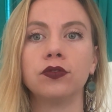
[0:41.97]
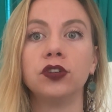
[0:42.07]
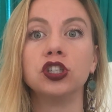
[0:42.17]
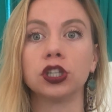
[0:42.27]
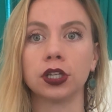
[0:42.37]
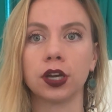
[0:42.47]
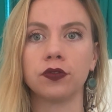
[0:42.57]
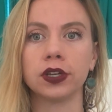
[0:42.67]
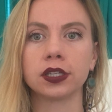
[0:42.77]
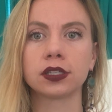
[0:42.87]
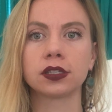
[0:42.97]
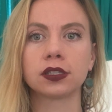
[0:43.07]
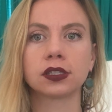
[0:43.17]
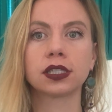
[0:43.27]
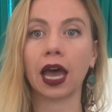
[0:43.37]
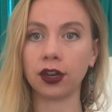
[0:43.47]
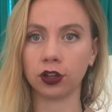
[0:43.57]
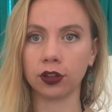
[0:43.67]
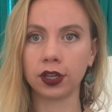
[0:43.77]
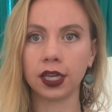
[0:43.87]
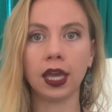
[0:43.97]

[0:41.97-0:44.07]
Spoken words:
vision of this title